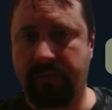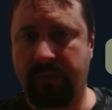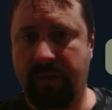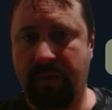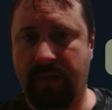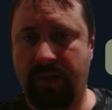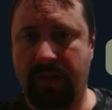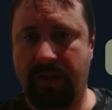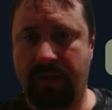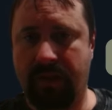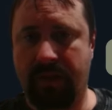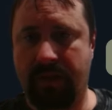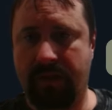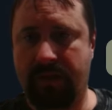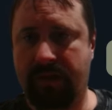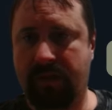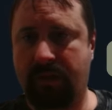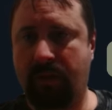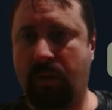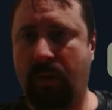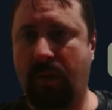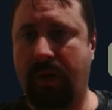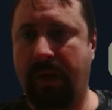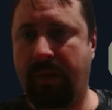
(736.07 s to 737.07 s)
It's
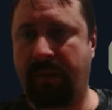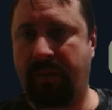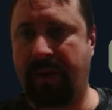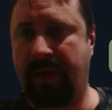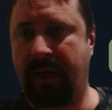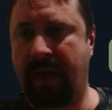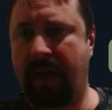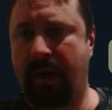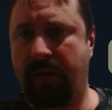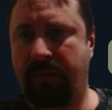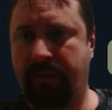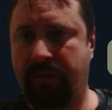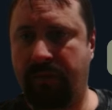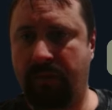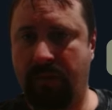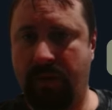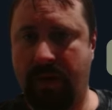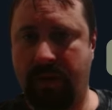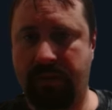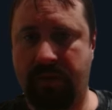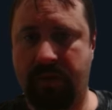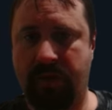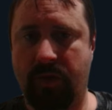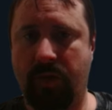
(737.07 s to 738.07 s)
quite powerful.
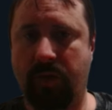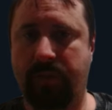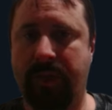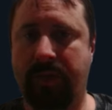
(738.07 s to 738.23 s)
I'm sure